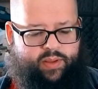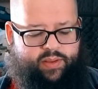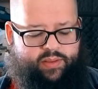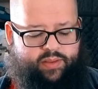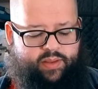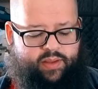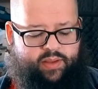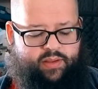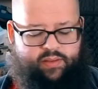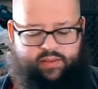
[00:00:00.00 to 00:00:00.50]

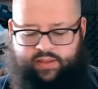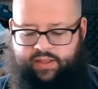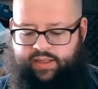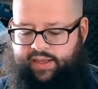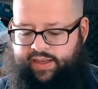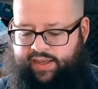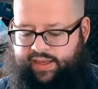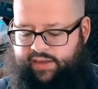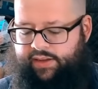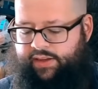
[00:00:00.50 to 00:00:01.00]
with
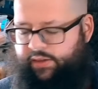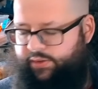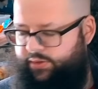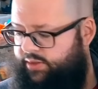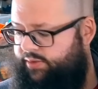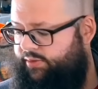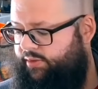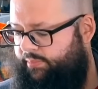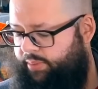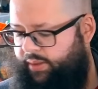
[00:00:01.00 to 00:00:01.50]
the
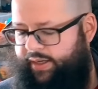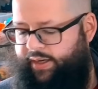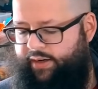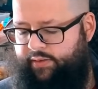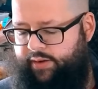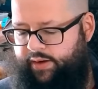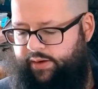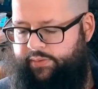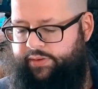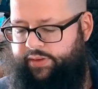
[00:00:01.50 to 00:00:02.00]
handheld just from
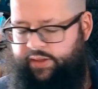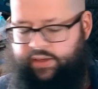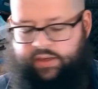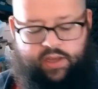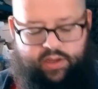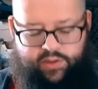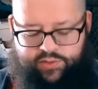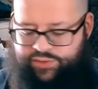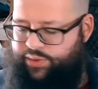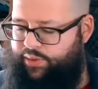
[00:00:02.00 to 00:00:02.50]
playing around with
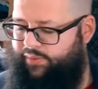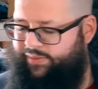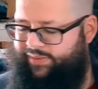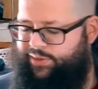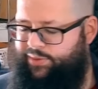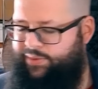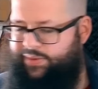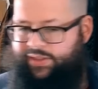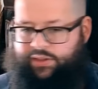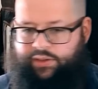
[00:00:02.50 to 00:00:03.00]
it so
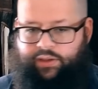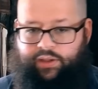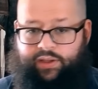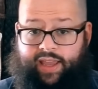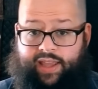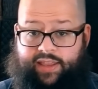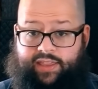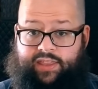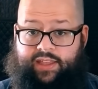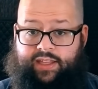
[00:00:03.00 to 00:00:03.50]
let's go ahead
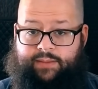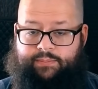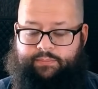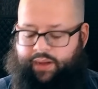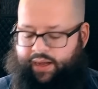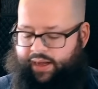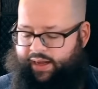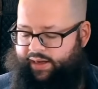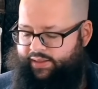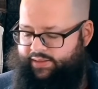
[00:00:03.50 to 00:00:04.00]
and look at
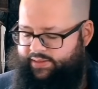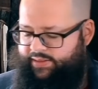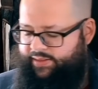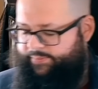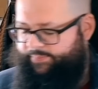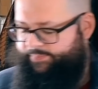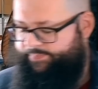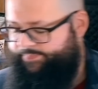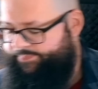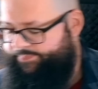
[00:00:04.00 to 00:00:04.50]
the box